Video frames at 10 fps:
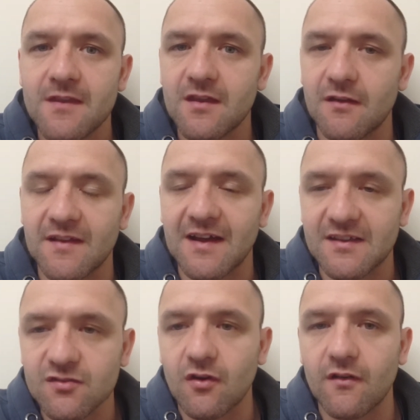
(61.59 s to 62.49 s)
That
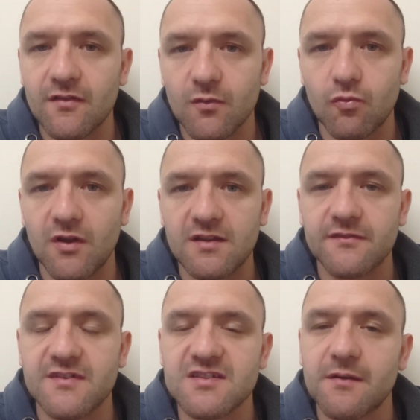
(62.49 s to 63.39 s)
is not the words
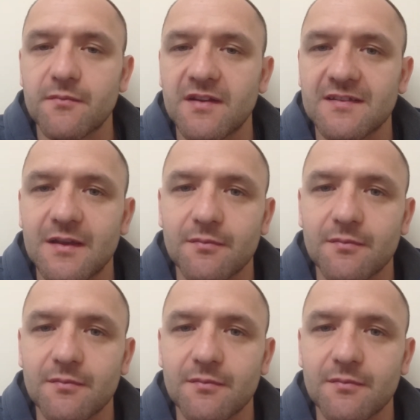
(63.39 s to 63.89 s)
of a champion. That's